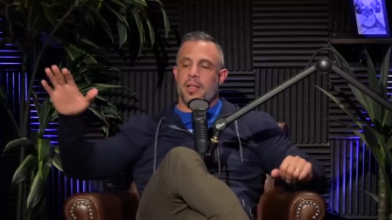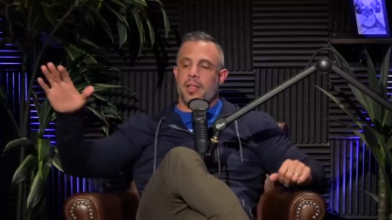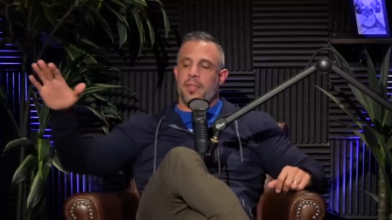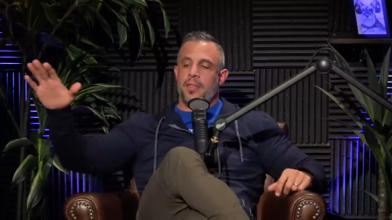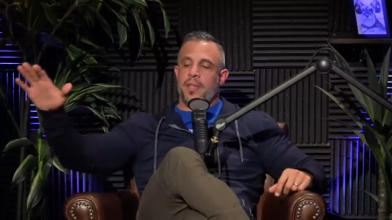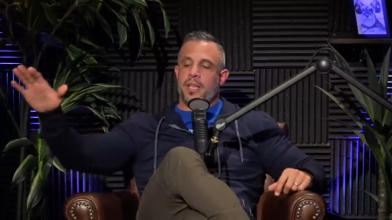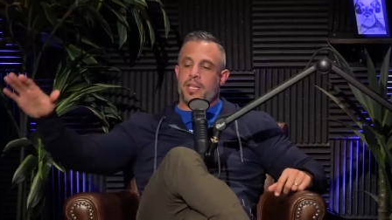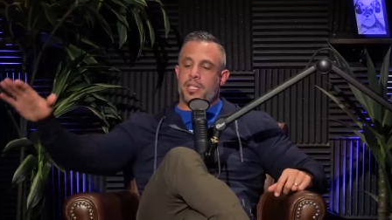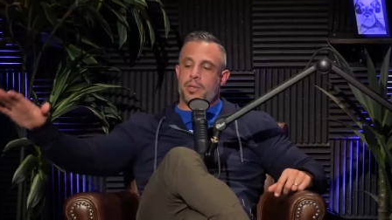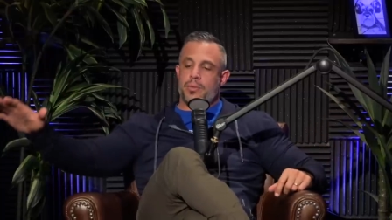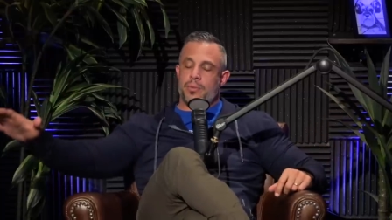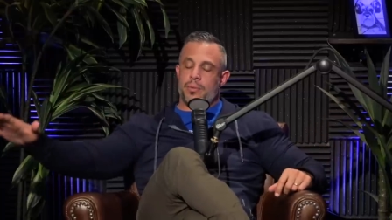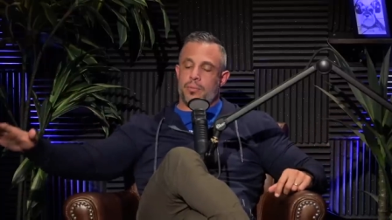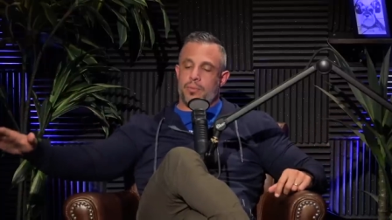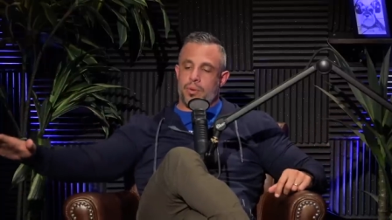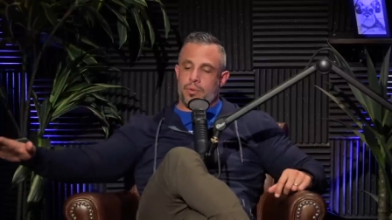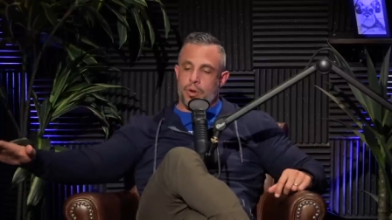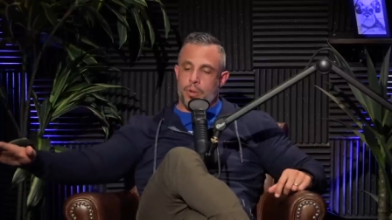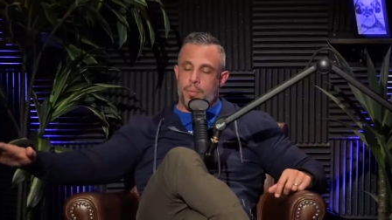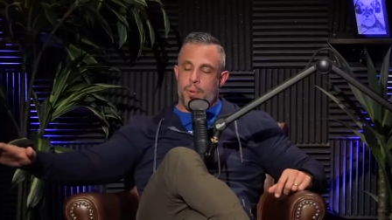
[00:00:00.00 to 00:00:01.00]
This
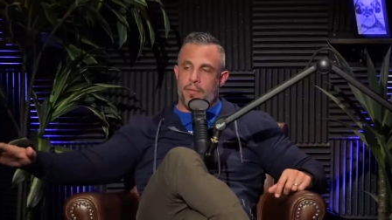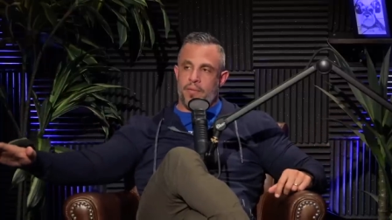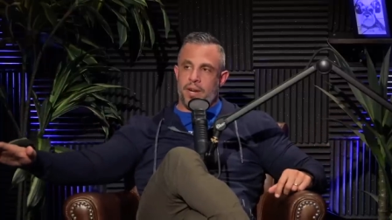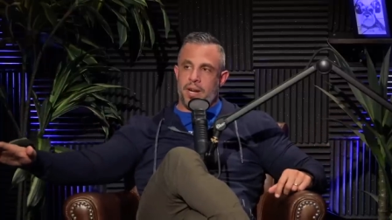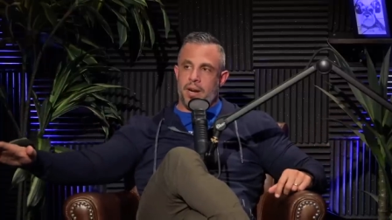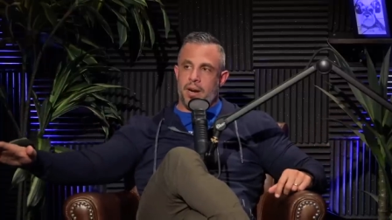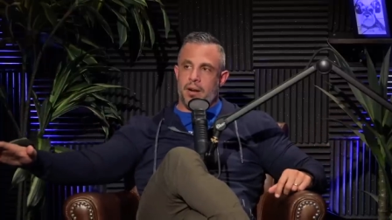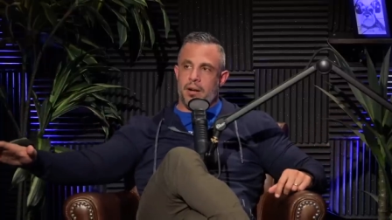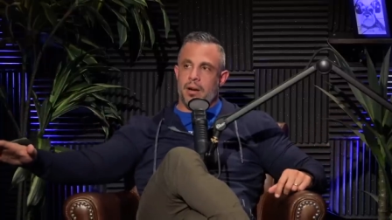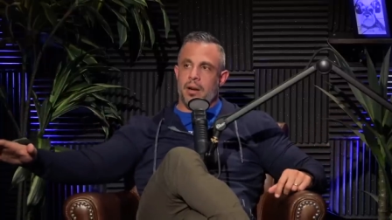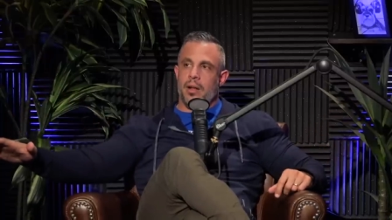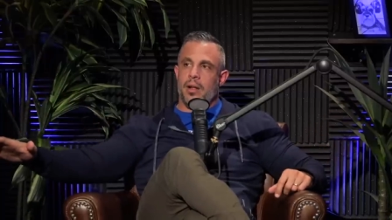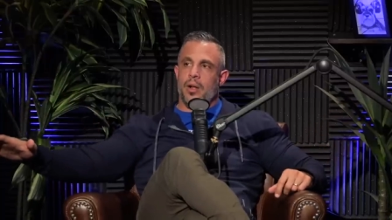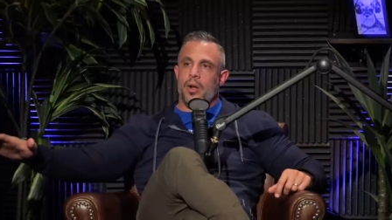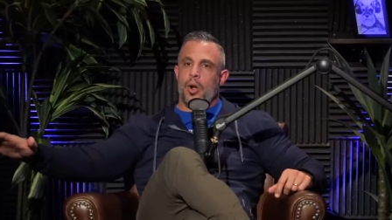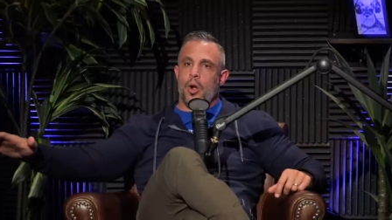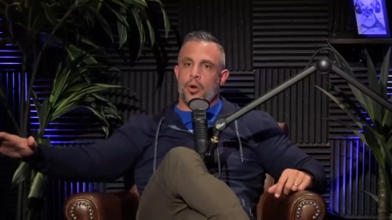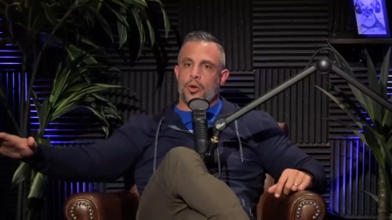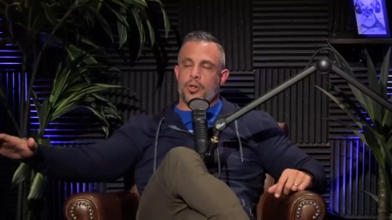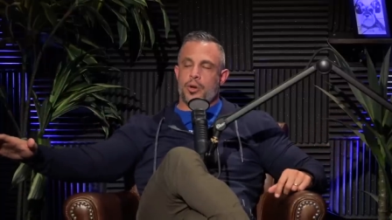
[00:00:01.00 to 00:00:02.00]
group over here,
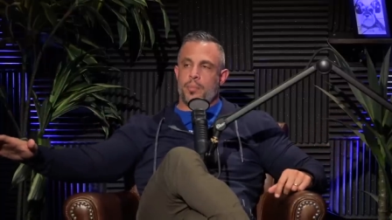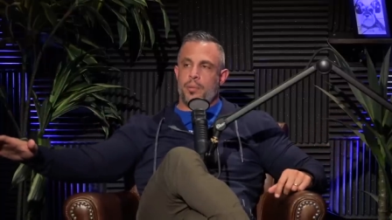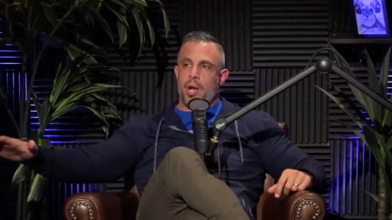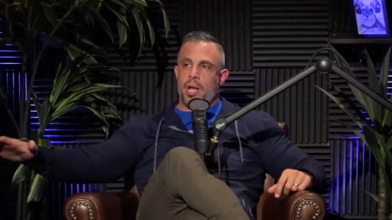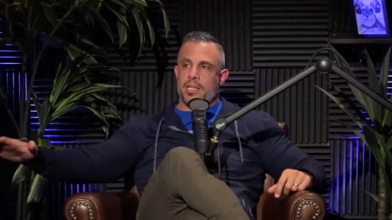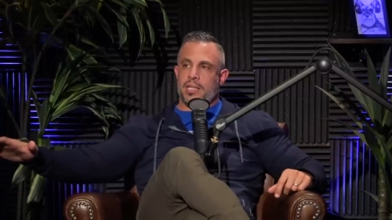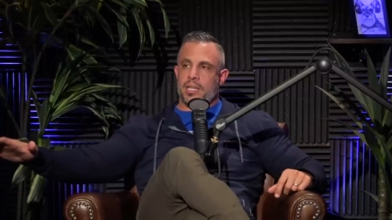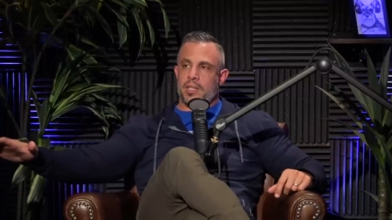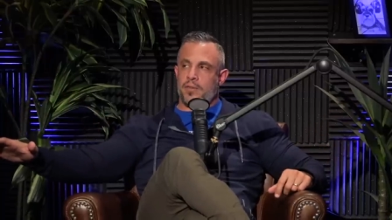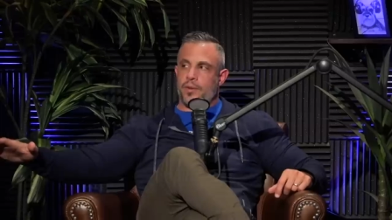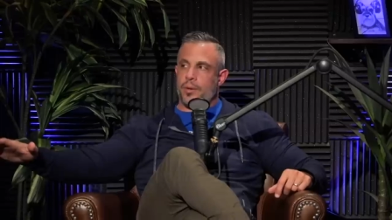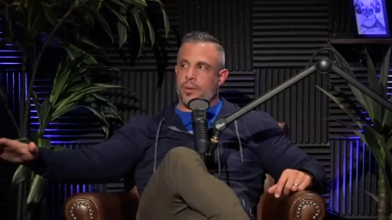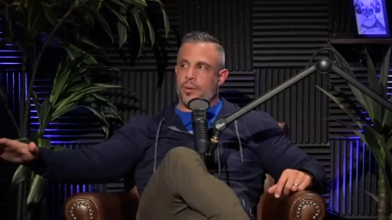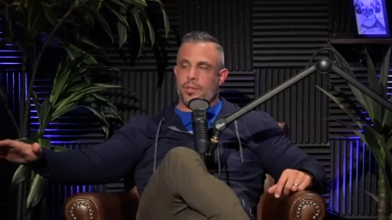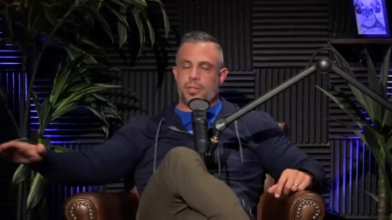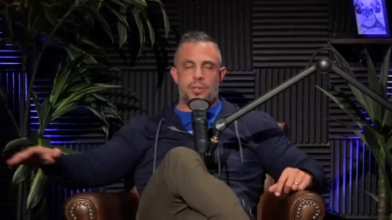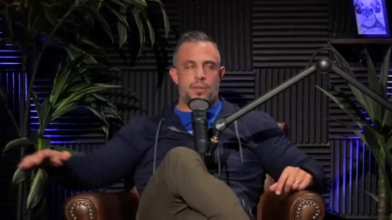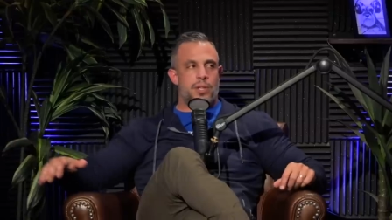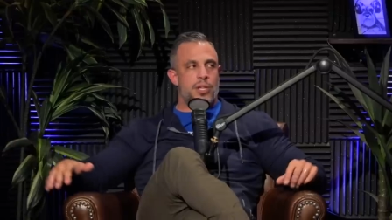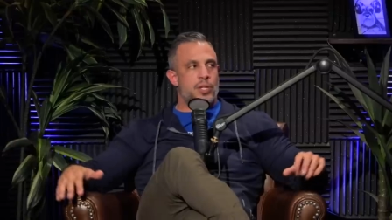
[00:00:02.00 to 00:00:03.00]
ultra-processed
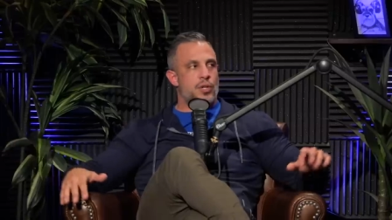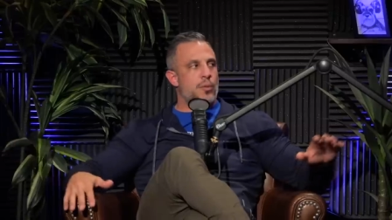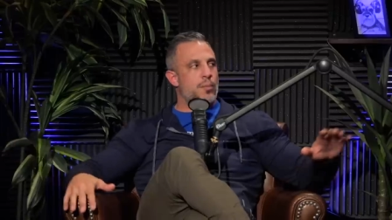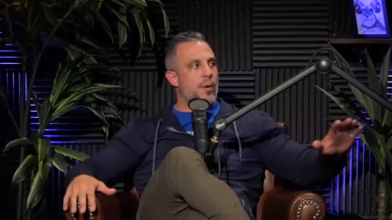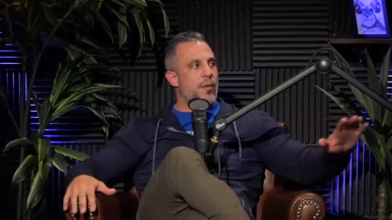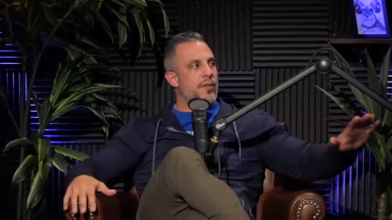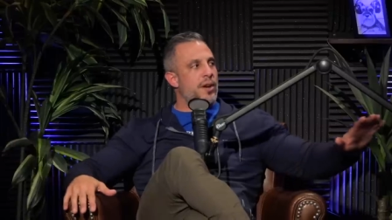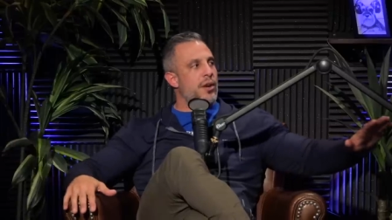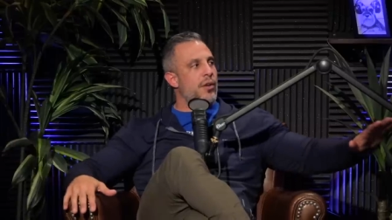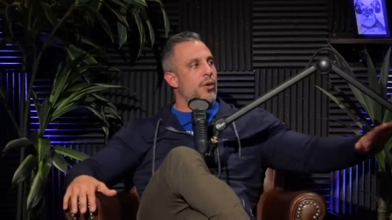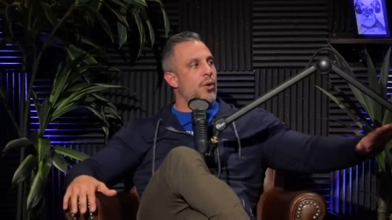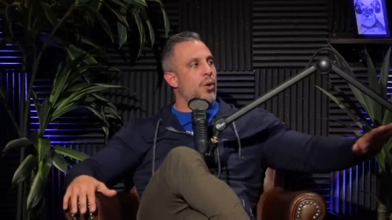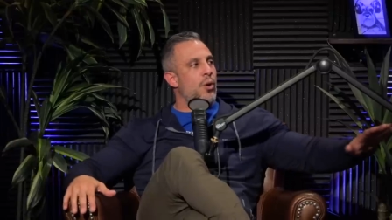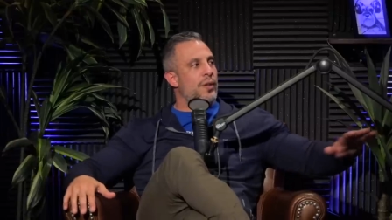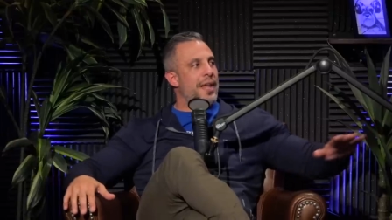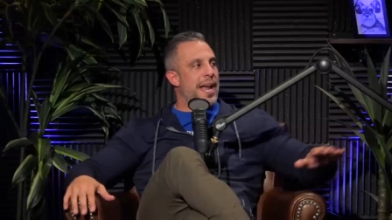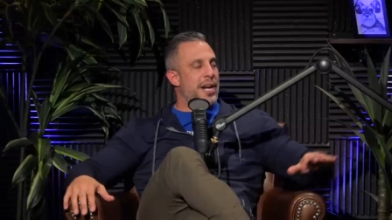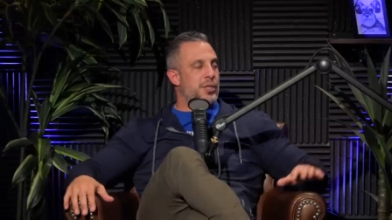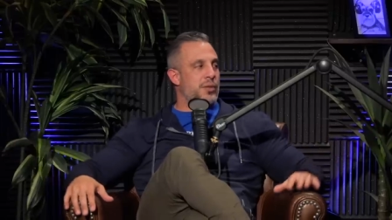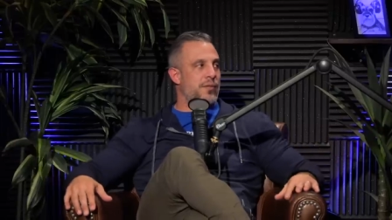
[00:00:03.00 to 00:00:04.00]
foods. This group over here, whole
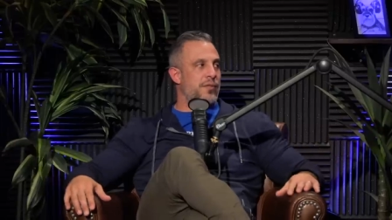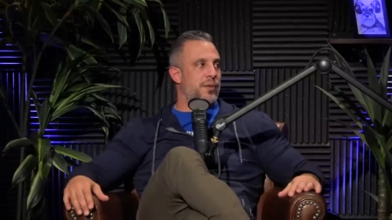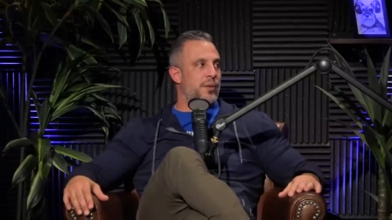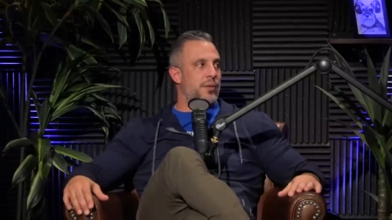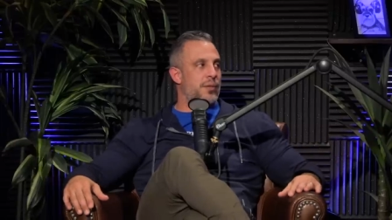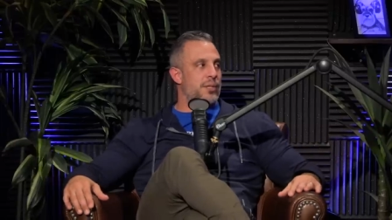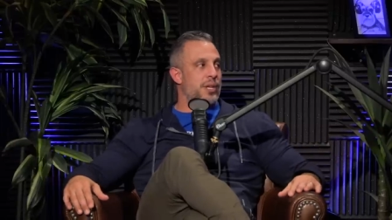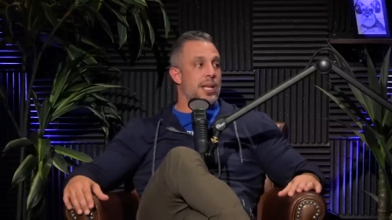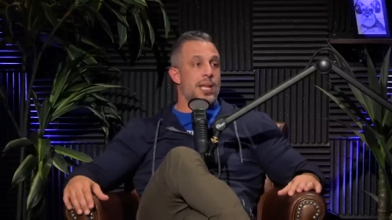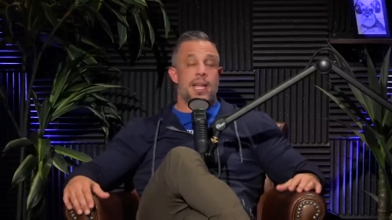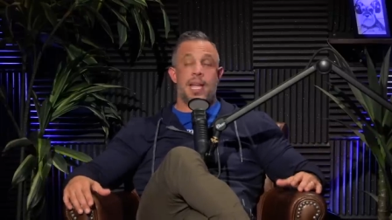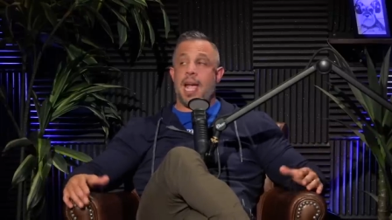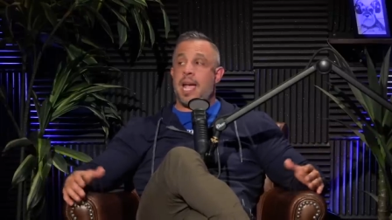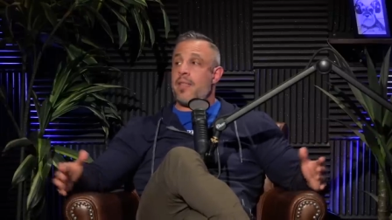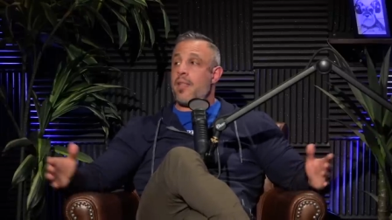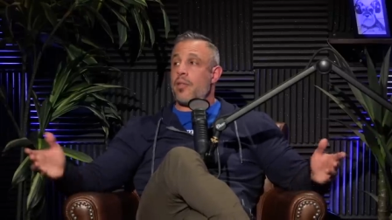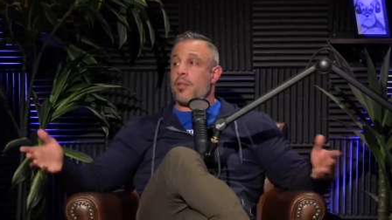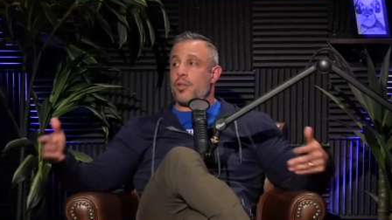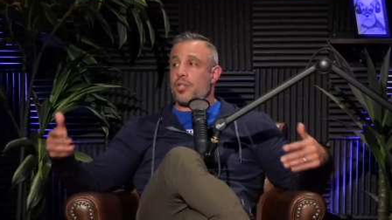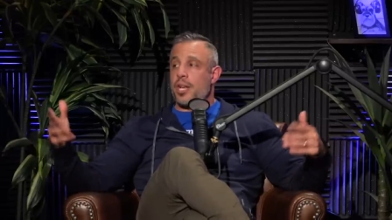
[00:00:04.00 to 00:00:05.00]
natural foods. And
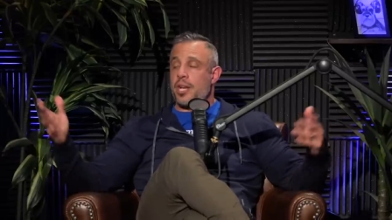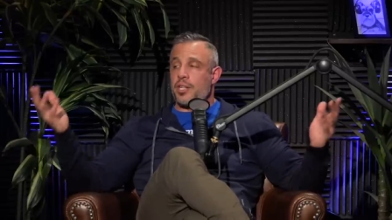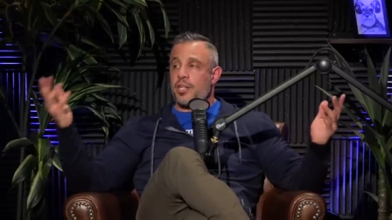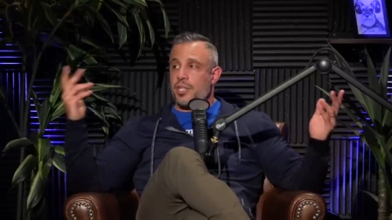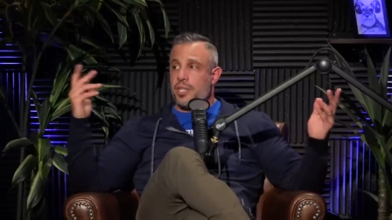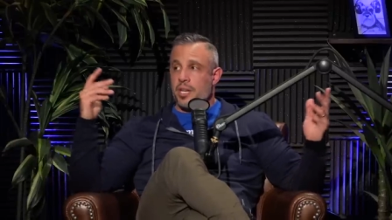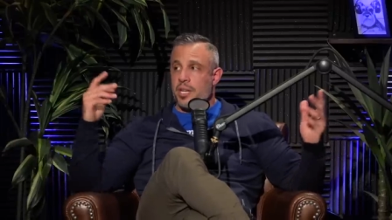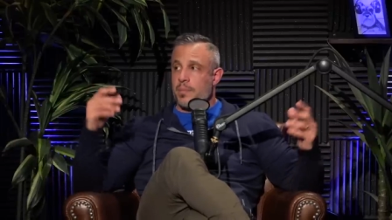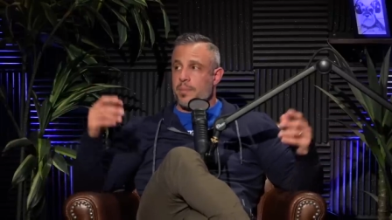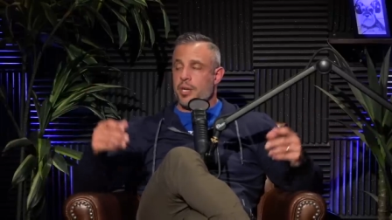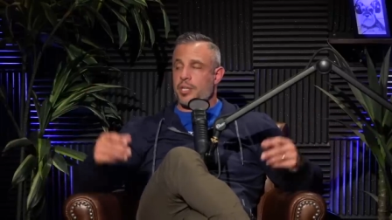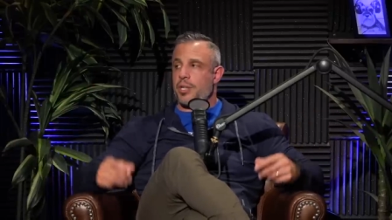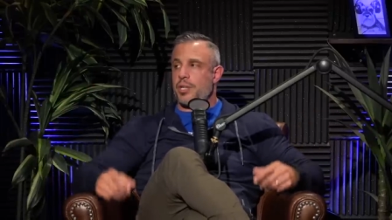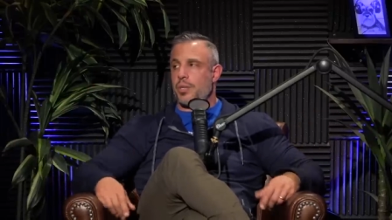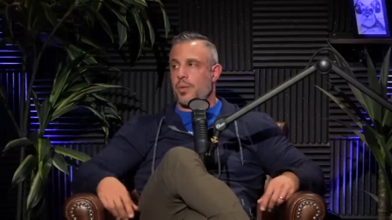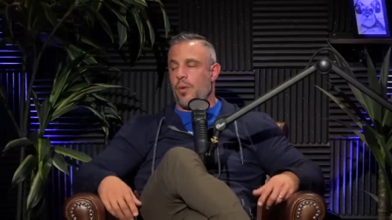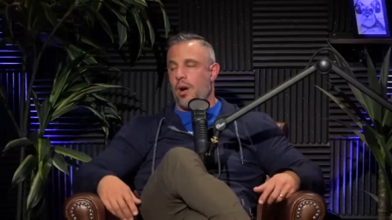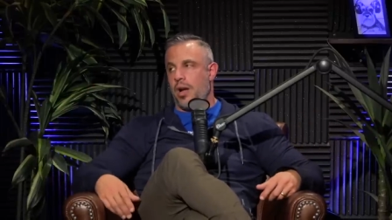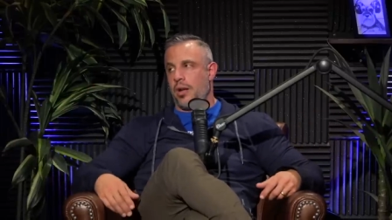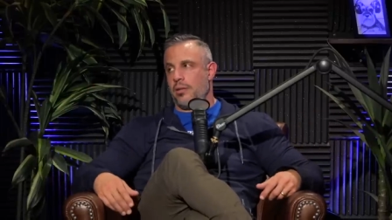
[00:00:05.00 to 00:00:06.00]
then they'll say, just eat as much as
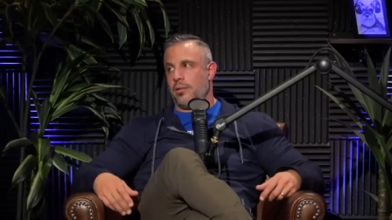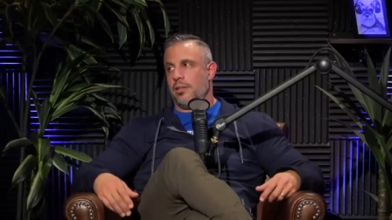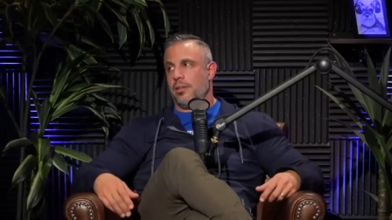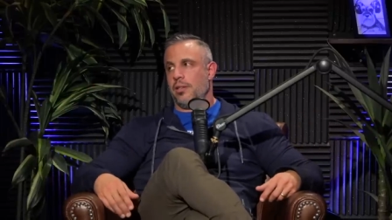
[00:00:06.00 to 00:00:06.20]
you want.